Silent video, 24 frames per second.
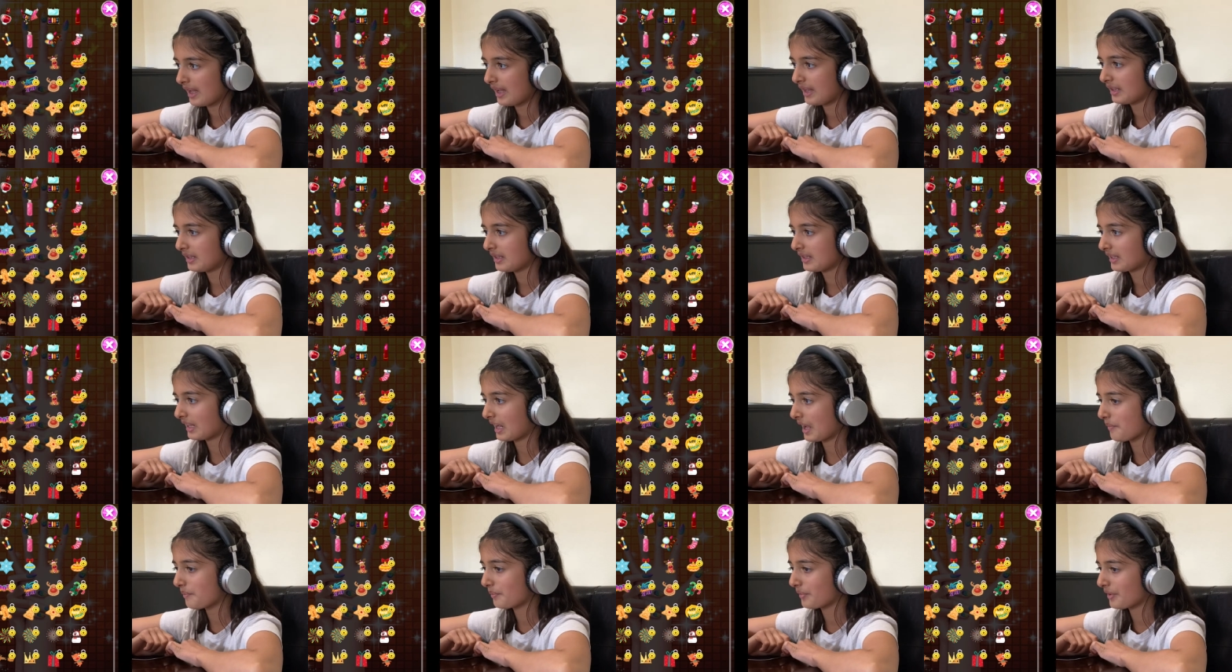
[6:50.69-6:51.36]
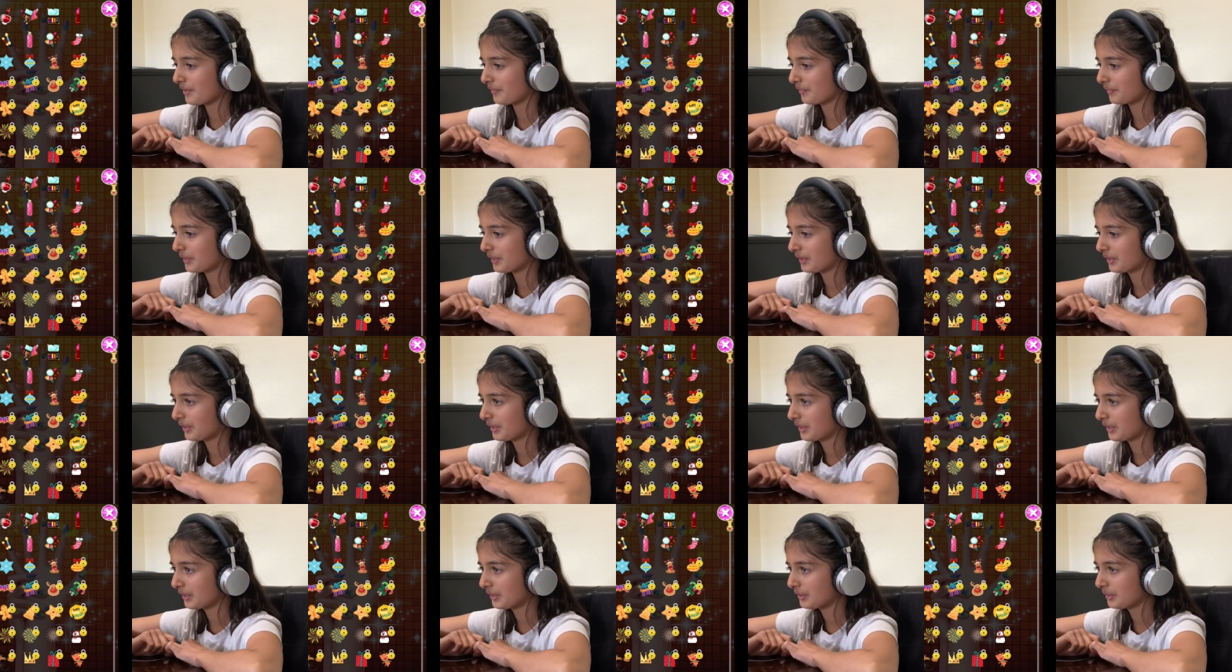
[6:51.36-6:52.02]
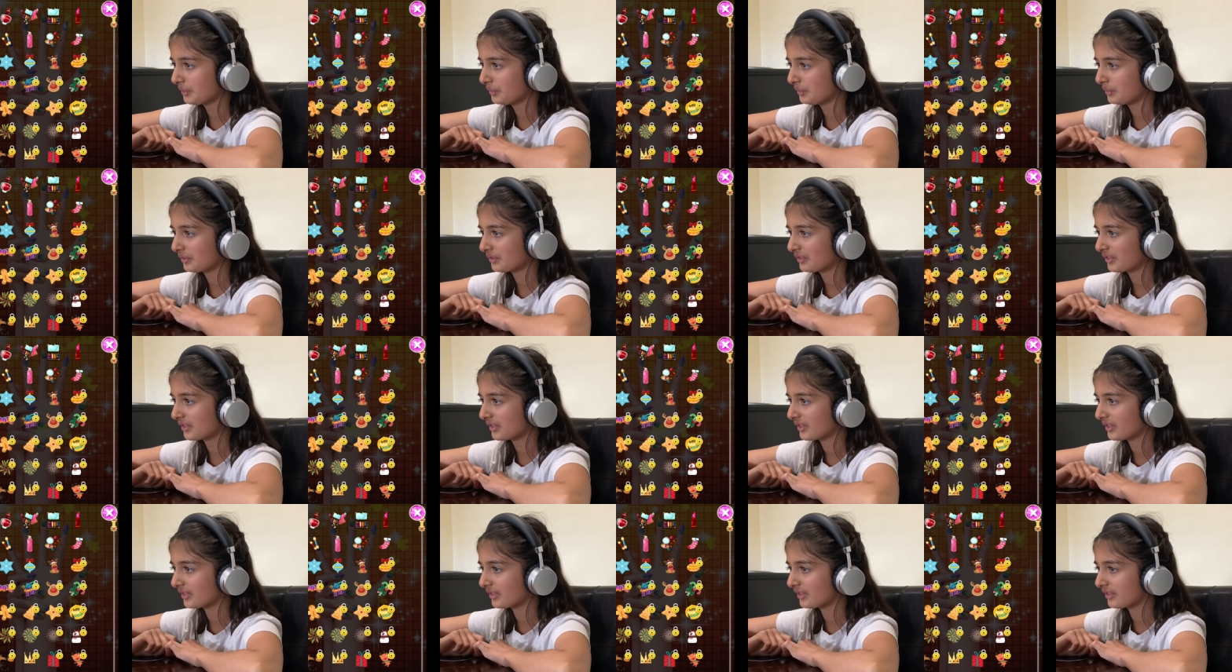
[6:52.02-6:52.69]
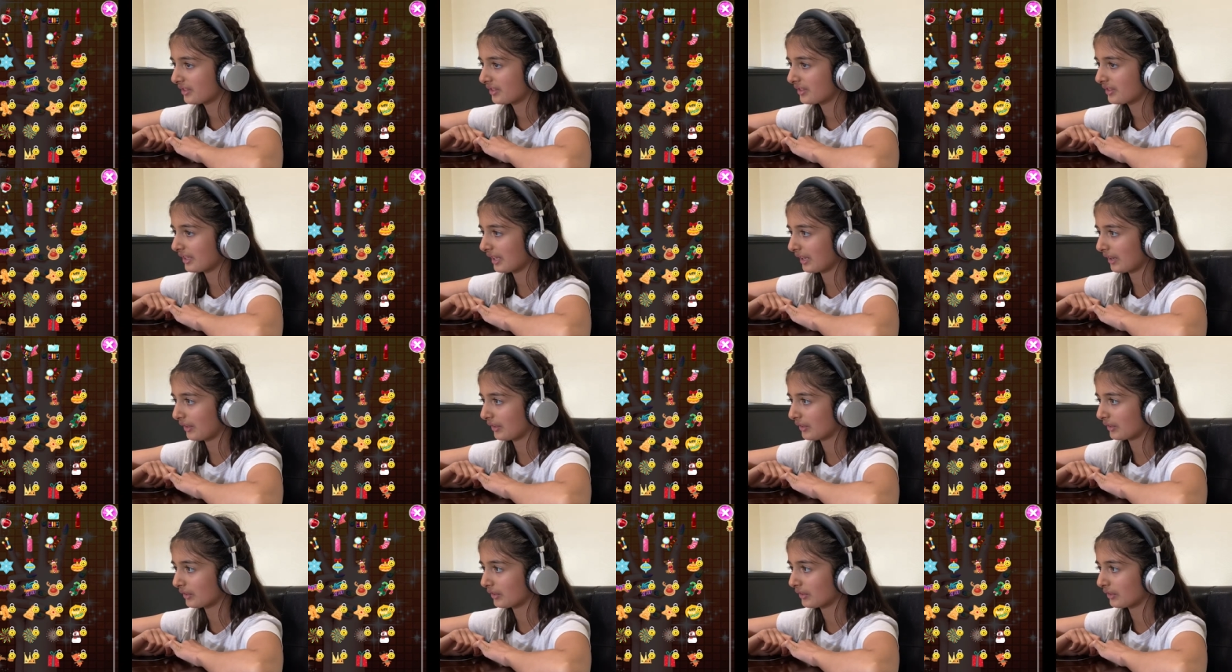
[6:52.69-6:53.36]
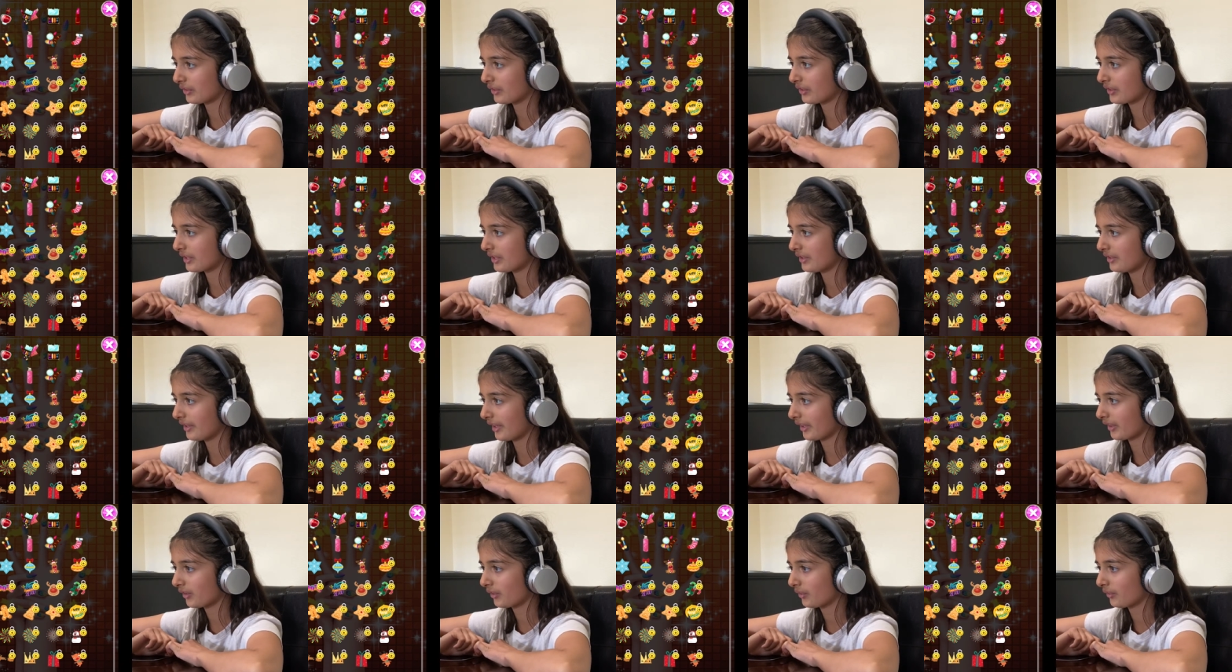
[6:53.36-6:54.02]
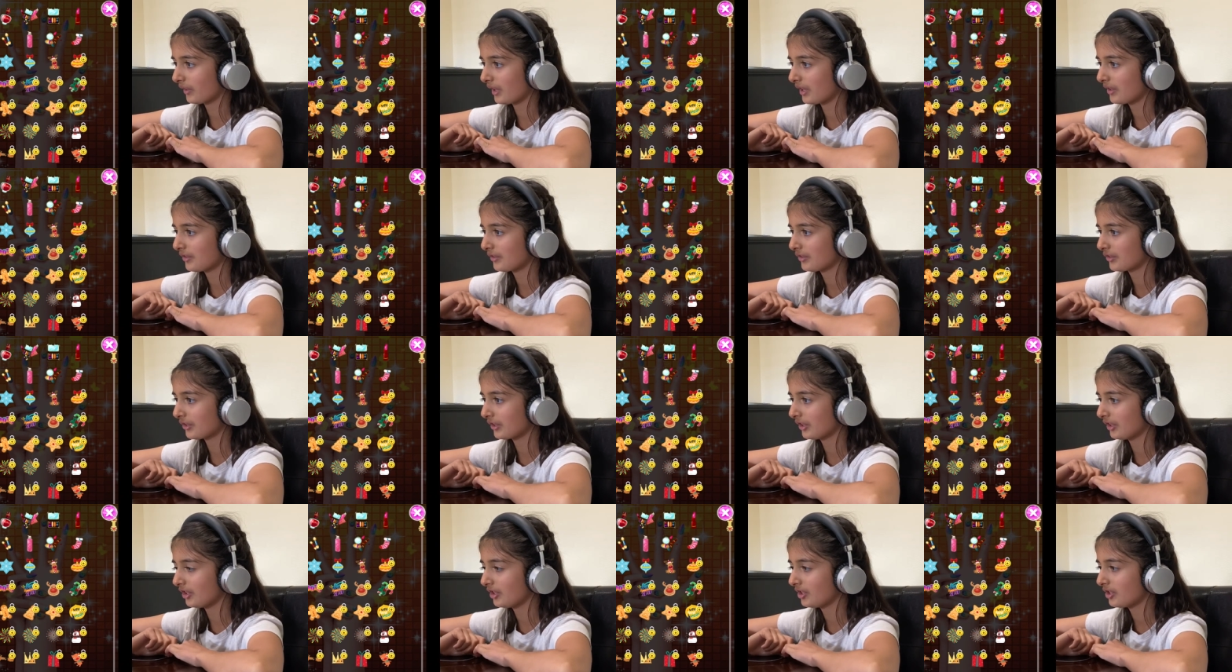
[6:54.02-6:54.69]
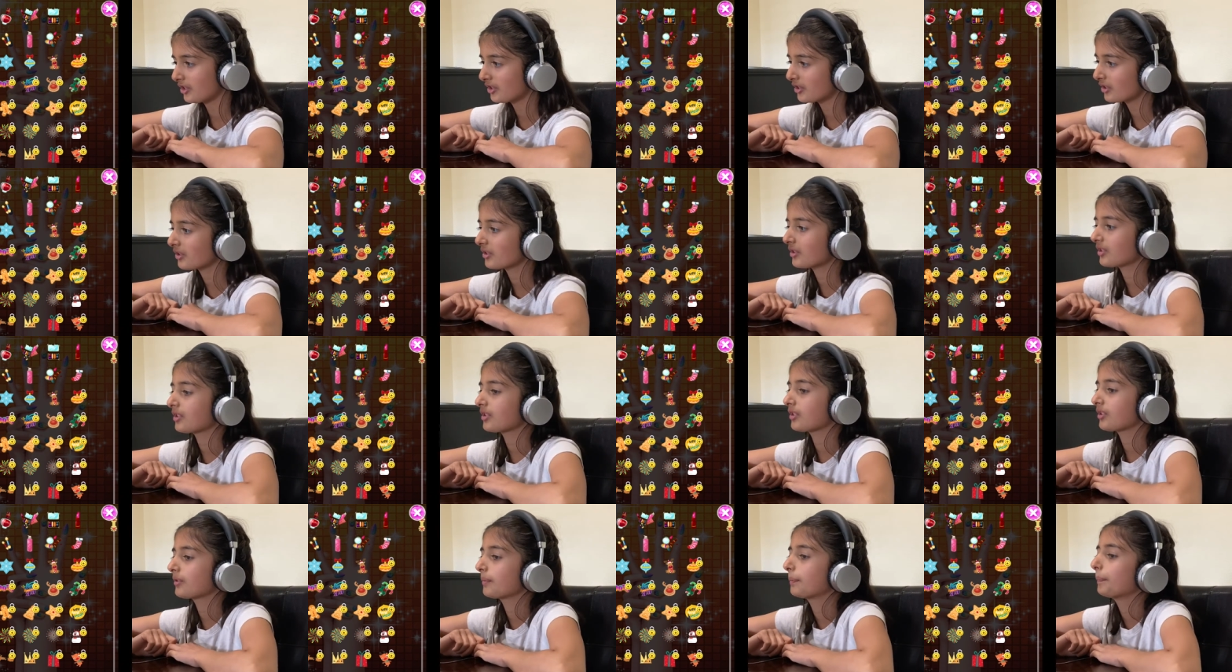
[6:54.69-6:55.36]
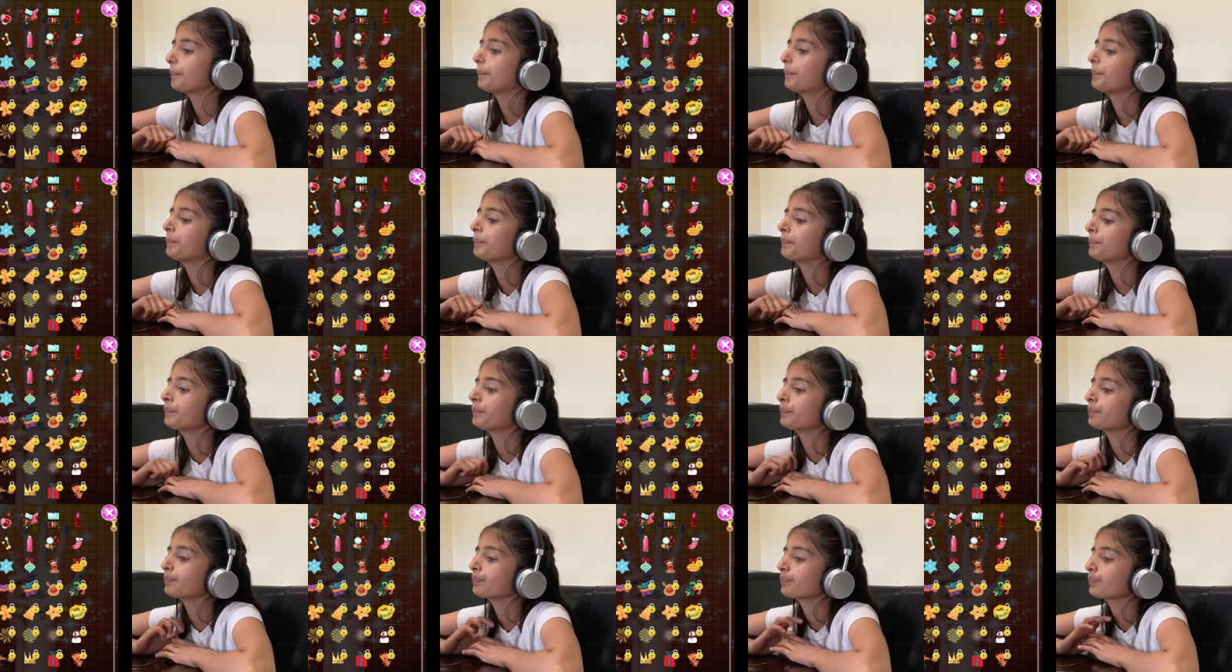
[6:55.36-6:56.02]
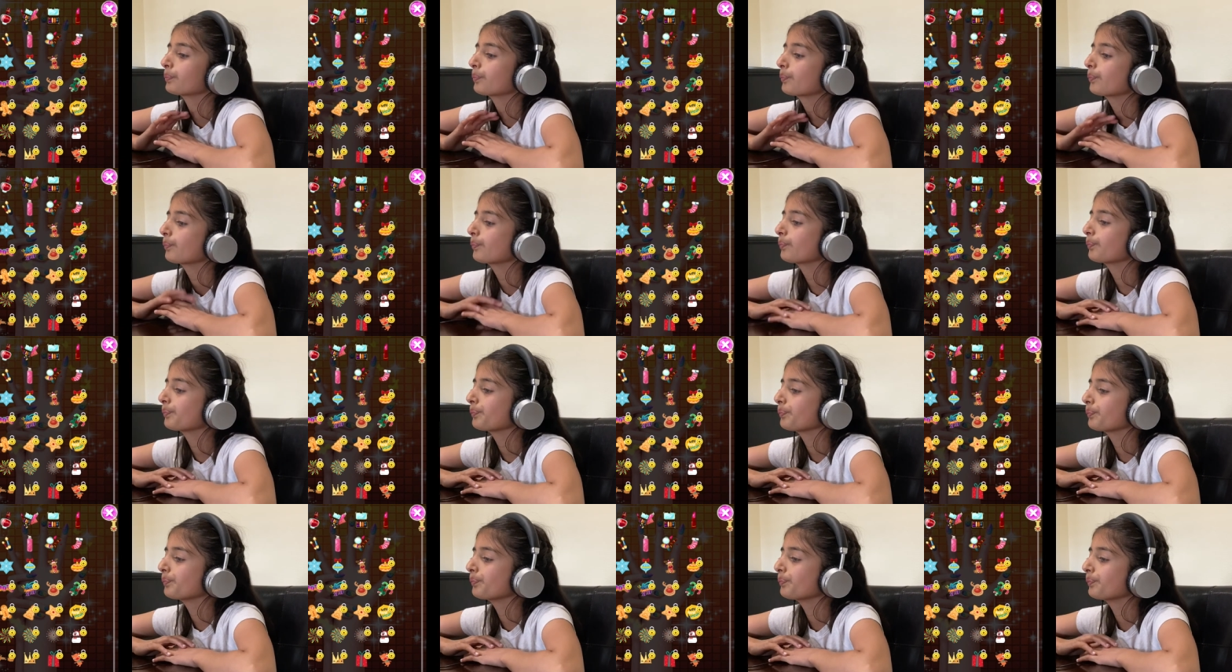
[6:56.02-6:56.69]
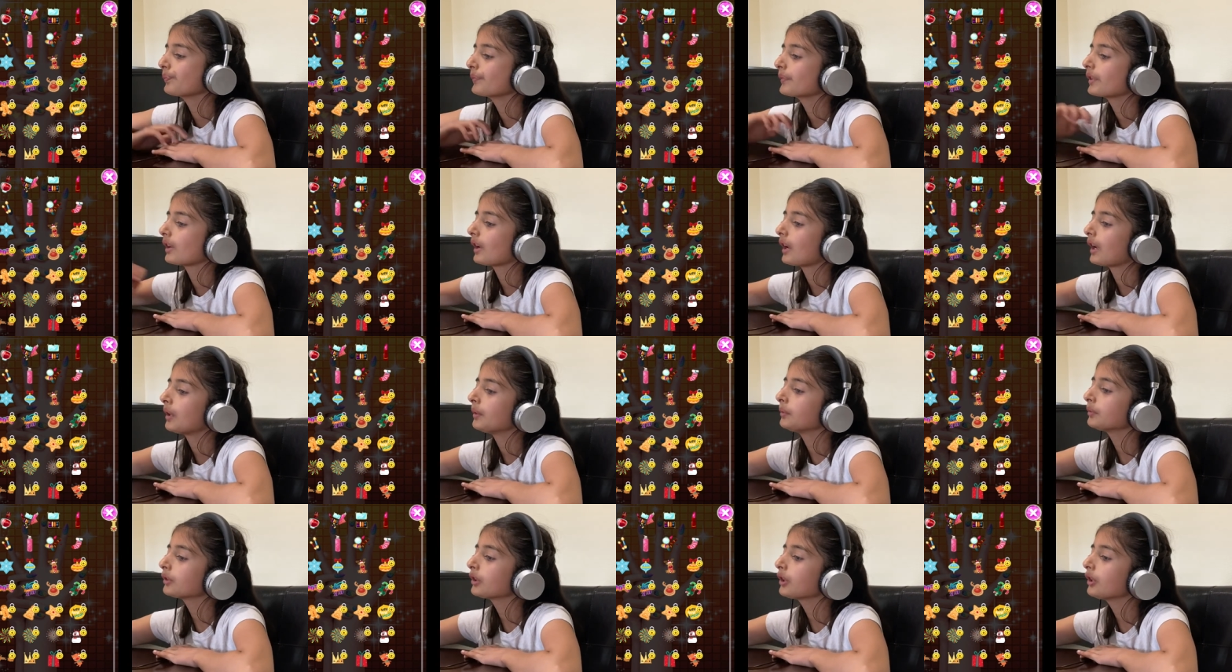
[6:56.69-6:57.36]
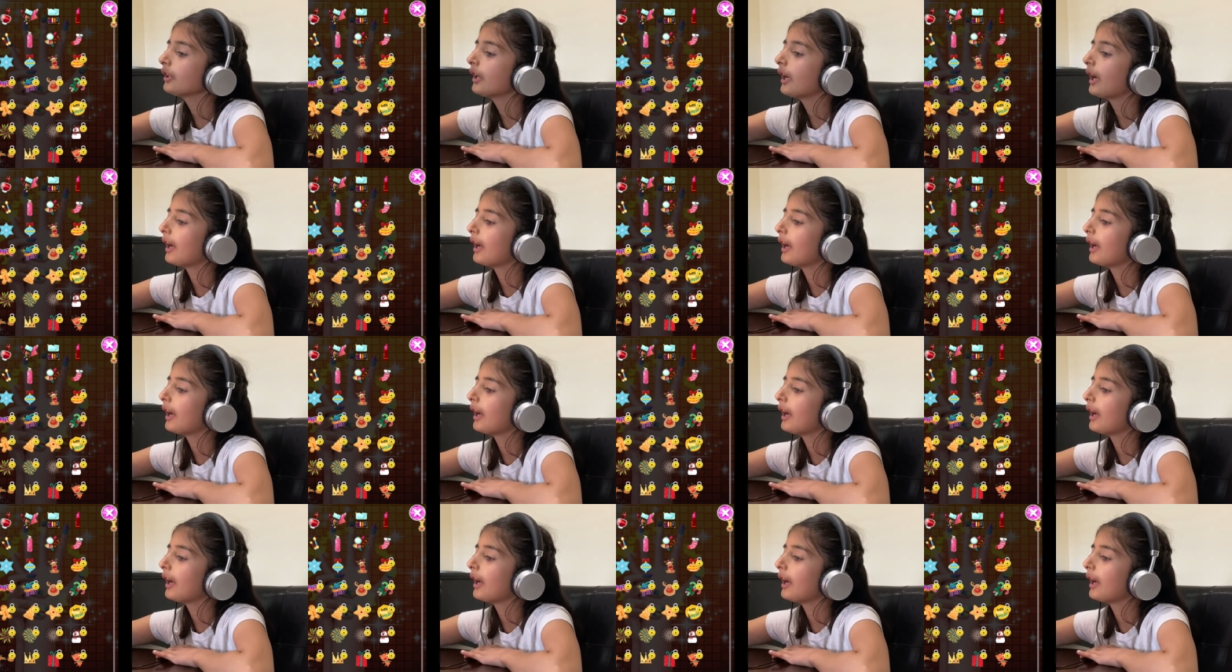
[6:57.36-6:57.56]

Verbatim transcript: any type of cute stickers and decorations. I'm gonna